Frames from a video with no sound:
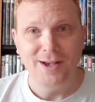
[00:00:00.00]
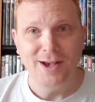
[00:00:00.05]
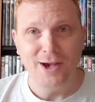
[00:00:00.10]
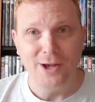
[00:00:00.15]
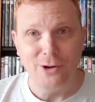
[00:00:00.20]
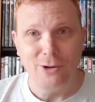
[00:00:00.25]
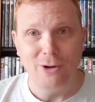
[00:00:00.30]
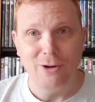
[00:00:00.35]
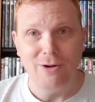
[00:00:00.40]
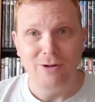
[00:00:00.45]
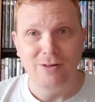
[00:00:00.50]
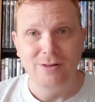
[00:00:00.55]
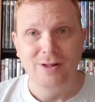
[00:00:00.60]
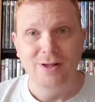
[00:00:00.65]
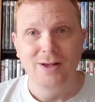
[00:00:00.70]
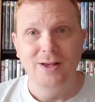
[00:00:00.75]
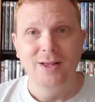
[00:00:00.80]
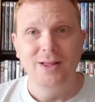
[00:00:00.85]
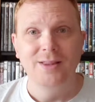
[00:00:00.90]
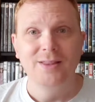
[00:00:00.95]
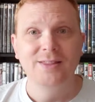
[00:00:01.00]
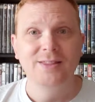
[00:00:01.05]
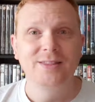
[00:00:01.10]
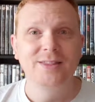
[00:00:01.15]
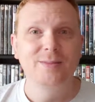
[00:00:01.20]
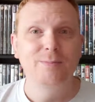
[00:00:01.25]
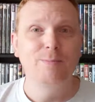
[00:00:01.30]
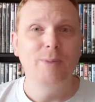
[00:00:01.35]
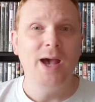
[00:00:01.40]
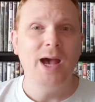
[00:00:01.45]
at all.
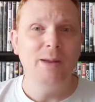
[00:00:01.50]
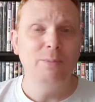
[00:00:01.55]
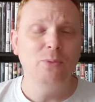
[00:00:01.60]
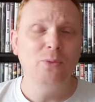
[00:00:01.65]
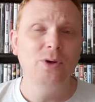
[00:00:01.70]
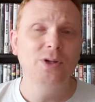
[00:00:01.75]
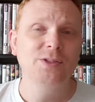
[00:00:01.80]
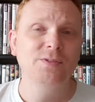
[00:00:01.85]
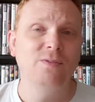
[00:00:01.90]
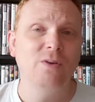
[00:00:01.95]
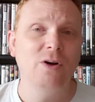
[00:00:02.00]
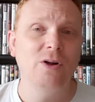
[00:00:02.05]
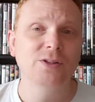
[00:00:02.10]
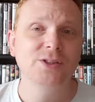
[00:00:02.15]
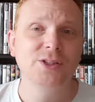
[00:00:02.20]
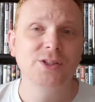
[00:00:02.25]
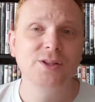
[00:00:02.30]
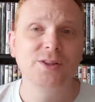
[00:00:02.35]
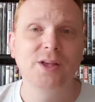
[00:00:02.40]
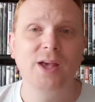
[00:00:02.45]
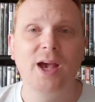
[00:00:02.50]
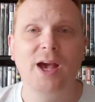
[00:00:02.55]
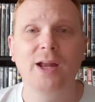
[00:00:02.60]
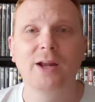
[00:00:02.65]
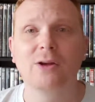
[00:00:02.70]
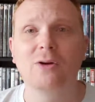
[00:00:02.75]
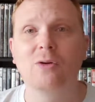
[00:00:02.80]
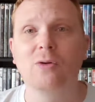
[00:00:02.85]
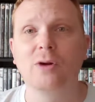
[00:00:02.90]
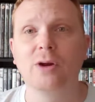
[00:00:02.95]
Bad Boys falls into the
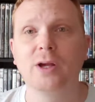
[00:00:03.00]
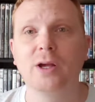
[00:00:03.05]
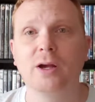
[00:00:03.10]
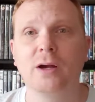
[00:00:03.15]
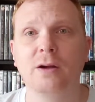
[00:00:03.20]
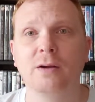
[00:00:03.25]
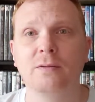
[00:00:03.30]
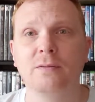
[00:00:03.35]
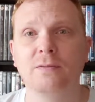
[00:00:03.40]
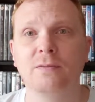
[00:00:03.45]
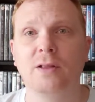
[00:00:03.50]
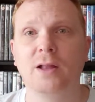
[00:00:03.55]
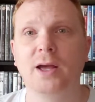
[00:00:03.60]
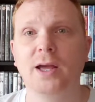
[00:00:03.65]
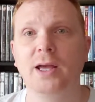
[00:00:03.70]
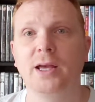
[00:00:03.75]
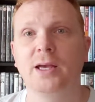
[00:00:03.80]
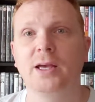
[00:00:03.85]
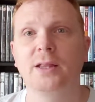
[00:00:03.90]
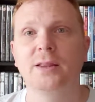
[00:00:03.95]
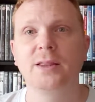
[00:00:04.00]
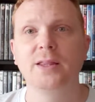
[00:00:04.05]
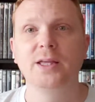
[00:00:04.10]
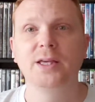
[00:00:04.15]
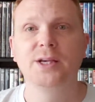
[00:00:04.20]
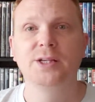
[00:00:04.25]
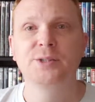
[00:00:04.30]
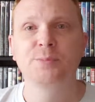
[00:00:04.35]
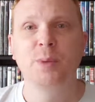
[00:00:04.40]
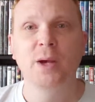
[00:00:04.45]
category of like
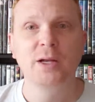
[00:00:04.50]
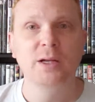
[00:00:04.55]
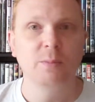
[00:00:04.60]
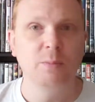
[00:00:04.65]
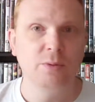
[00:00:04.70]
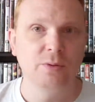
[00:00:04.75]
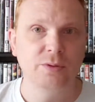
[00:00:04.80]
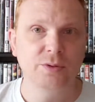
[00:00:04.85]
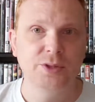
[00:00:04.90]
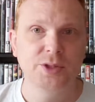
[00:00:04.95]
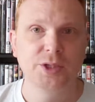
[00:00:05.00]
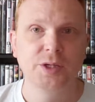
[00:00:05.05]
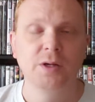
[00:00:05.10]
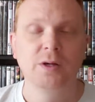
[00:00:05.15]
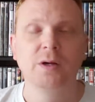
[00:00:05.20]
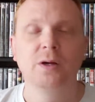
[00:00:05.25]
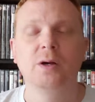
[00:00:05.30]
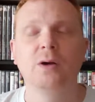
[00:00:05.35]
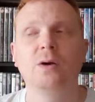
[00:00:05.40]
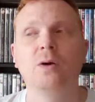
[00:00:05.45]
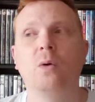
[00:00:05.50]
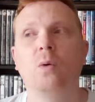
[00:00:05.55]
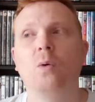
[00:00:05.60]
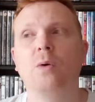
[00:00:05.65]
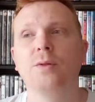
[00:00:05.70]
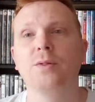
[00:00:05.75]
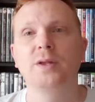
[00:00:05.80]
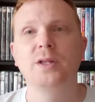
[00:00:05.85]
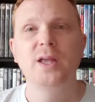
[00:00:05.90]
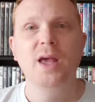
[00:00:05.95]
The Expendables
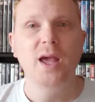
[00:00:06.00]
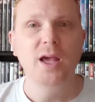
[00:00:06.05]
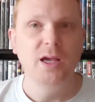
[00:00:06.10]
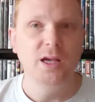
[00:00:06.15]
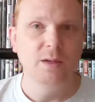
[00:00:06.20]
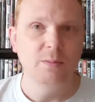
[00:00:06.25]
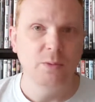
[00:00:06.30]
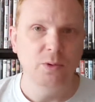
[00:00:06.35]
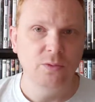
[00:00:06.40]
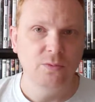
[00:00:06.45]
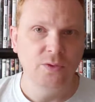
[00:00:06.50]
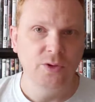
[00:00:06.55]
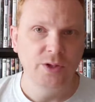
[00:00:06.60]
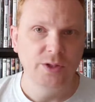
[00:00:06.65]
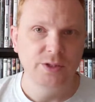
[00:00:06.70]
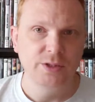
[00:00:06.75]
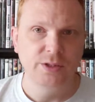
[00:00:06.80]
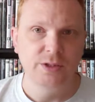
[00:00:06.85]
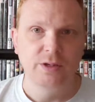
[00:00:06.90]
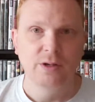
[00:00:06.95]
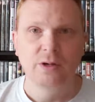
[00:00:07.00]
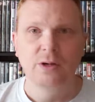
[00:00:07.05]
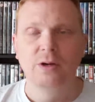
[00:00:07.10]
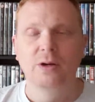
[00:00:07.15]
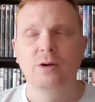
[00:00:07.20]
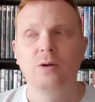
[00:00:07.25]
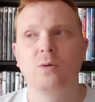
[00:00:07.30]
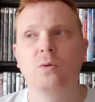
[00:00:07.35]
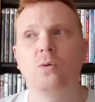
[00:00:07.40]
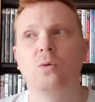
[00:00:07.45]
or the Taken movies
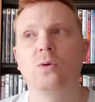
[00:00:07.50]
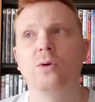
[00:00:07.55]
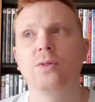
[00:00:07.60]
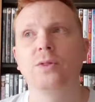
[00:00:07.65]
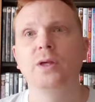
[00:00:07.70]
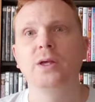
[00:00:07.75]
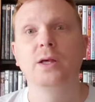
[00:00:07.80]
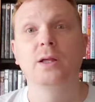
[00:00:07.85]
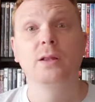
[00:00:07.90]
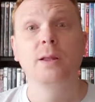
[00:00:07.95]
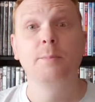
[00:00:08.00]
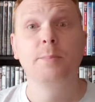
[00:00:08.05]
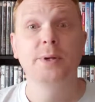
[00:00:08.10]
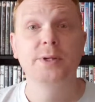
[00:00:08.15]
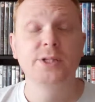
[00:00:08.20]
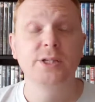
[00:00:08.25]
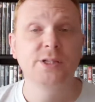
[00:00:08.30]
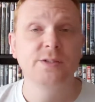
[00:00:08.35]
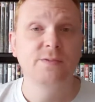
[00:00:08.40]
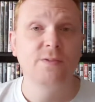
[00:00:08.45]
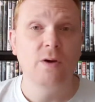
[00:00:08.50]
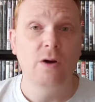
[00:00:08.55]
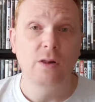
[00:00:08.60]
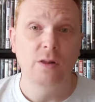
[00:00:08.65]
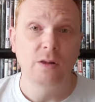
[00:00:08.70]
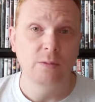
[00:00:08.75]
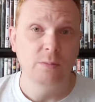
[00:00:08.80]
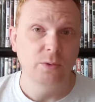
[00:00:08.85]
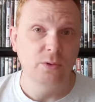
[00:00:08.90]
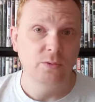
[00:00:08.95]
or the Olympus Has
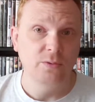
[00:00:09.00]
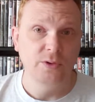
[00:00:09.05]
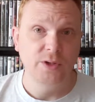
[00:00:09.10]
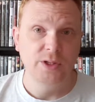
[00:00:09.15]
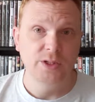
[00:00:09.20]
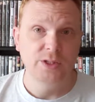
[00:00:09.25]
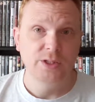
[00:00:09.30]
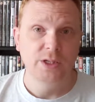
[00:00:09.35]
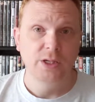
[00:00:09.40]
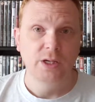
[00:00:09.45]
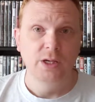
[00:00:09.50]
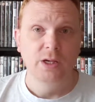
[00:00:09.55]
Fallen movies.